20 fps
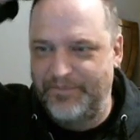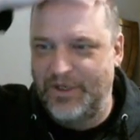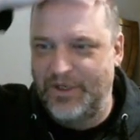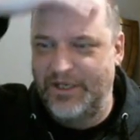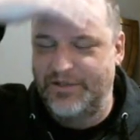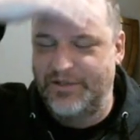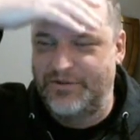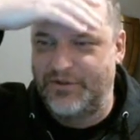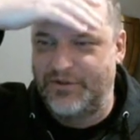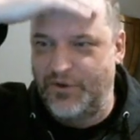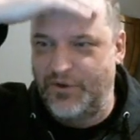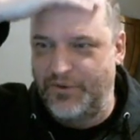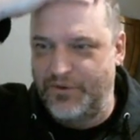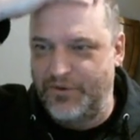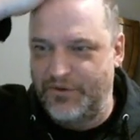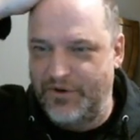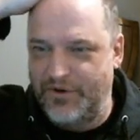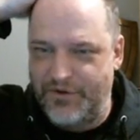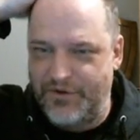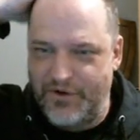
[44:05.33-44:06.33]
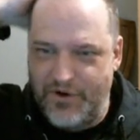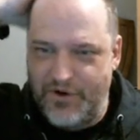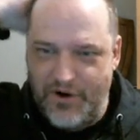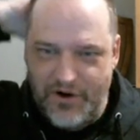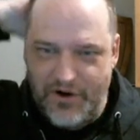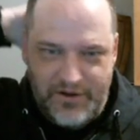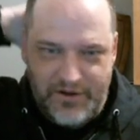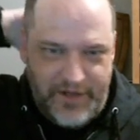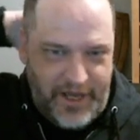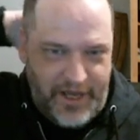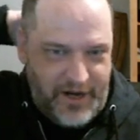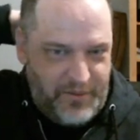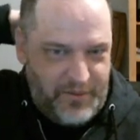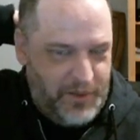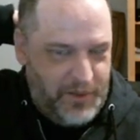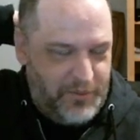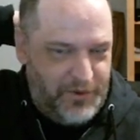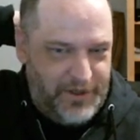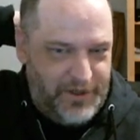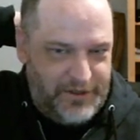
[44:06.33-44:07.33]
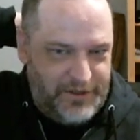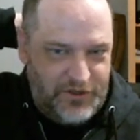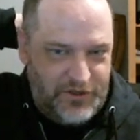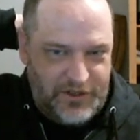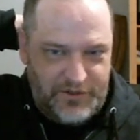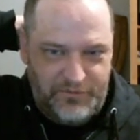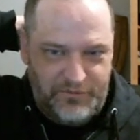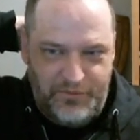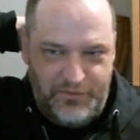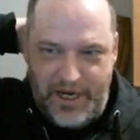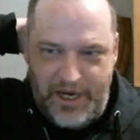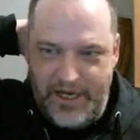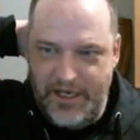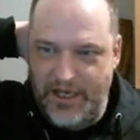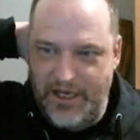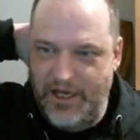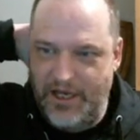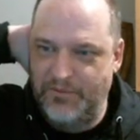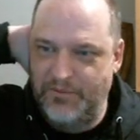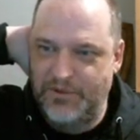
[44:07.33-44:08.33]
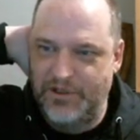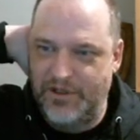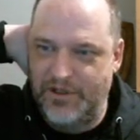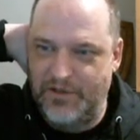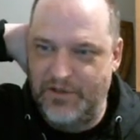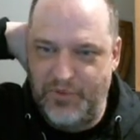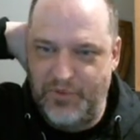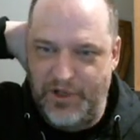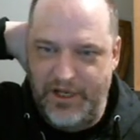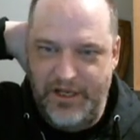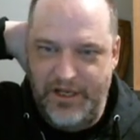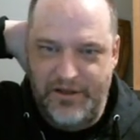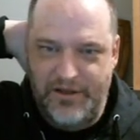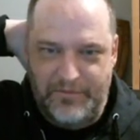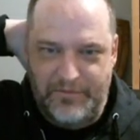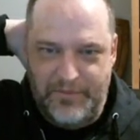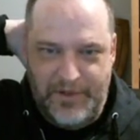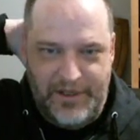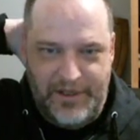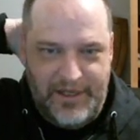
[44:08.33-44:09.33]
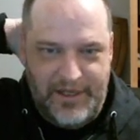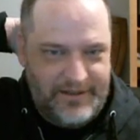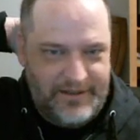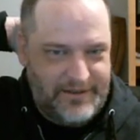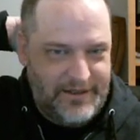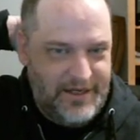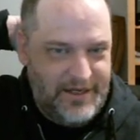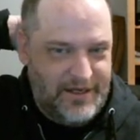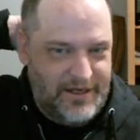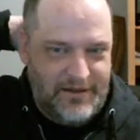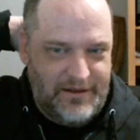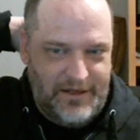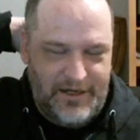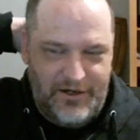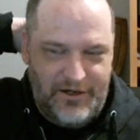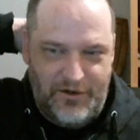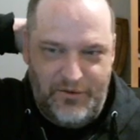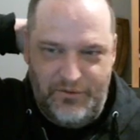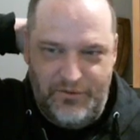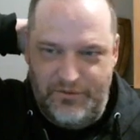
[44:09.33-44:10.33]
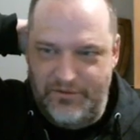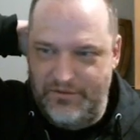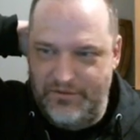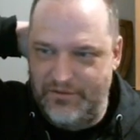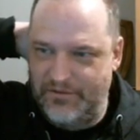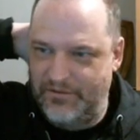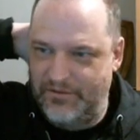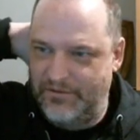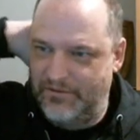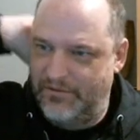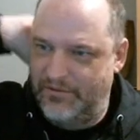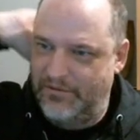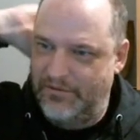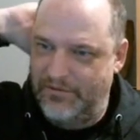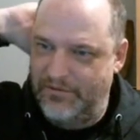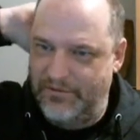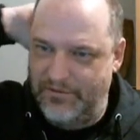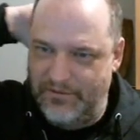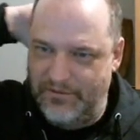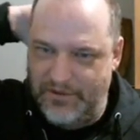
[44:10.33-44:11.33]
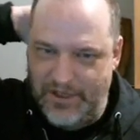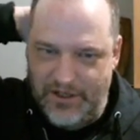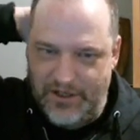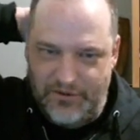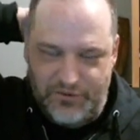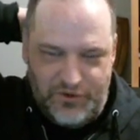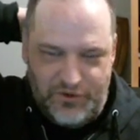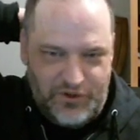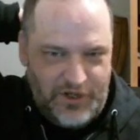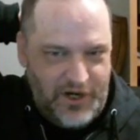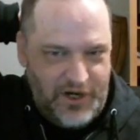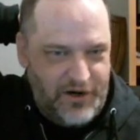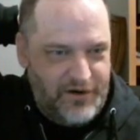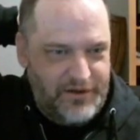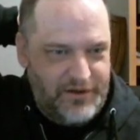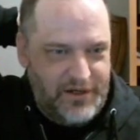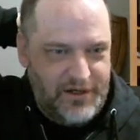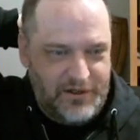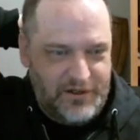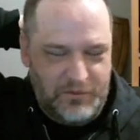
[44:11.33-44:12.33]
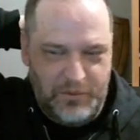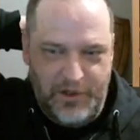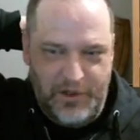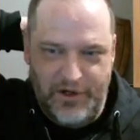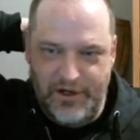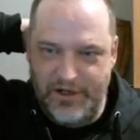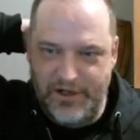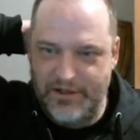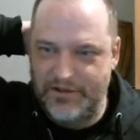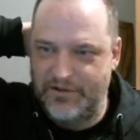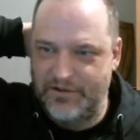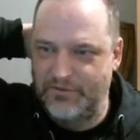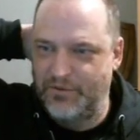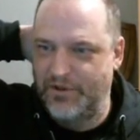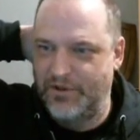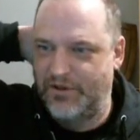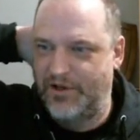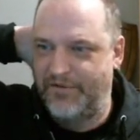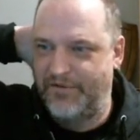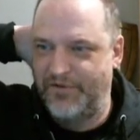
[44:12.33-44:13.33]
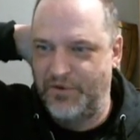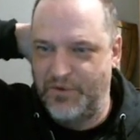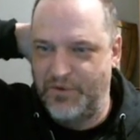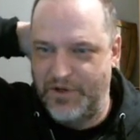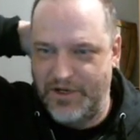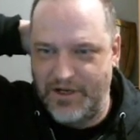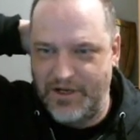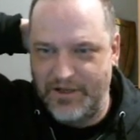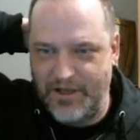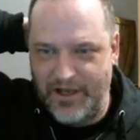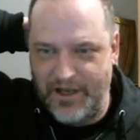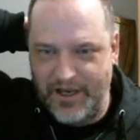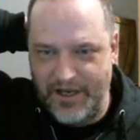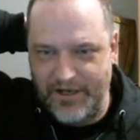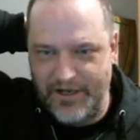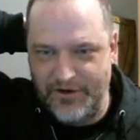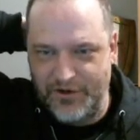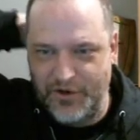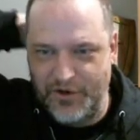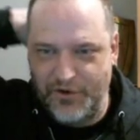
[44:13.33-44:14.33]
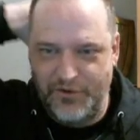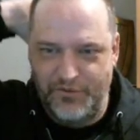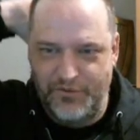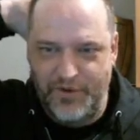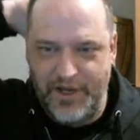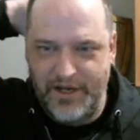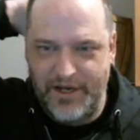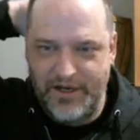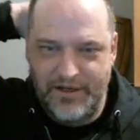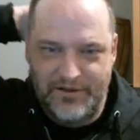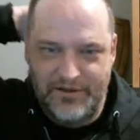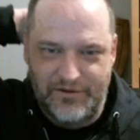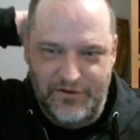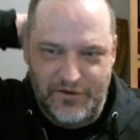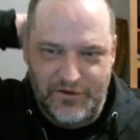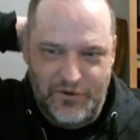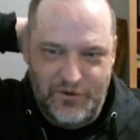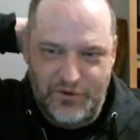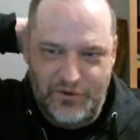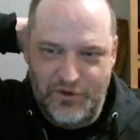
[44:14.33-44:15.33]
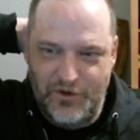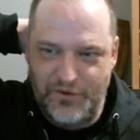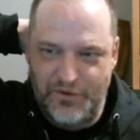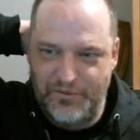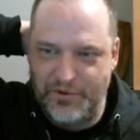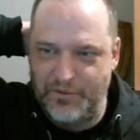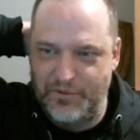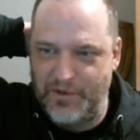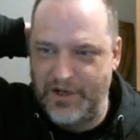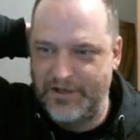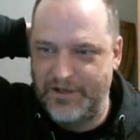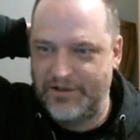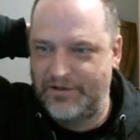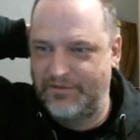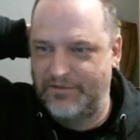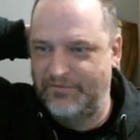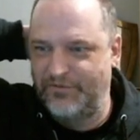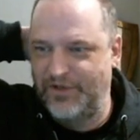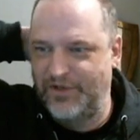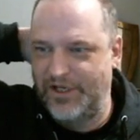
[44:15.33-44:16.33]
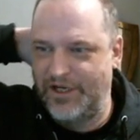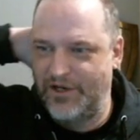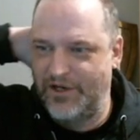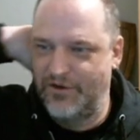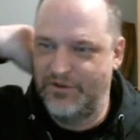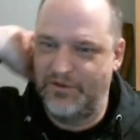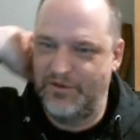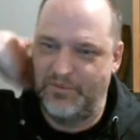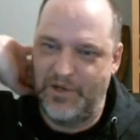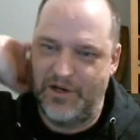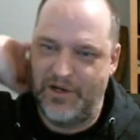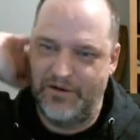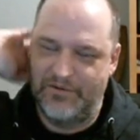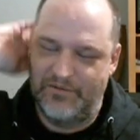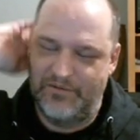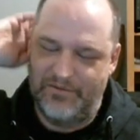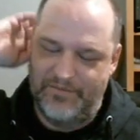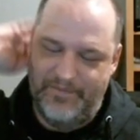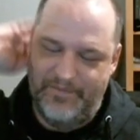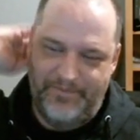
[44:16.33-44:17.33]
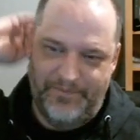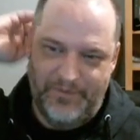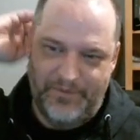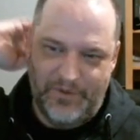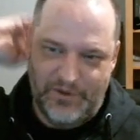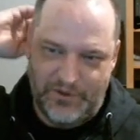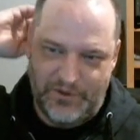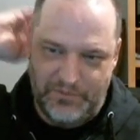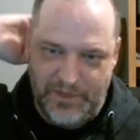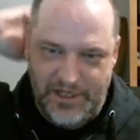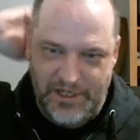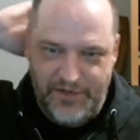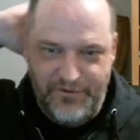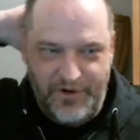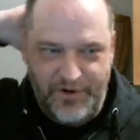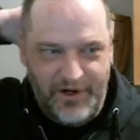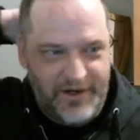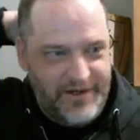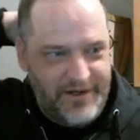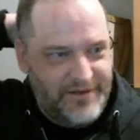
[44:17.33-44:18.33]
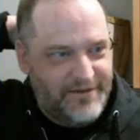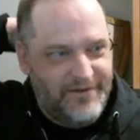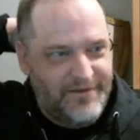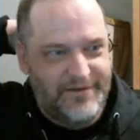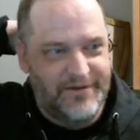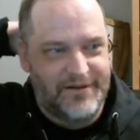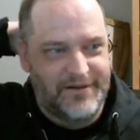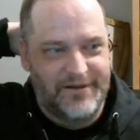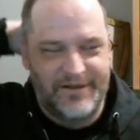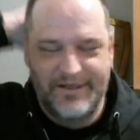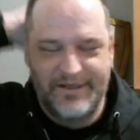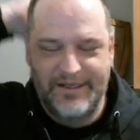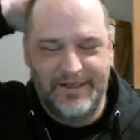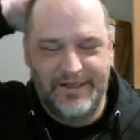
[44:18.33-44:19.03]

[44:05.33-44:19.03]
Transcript: And so there are a lot of people that just buy games and then play them, and that's it. And they don't share the experience with everyone online, or go to Reddit or YouTube to watch videos about speed runs, and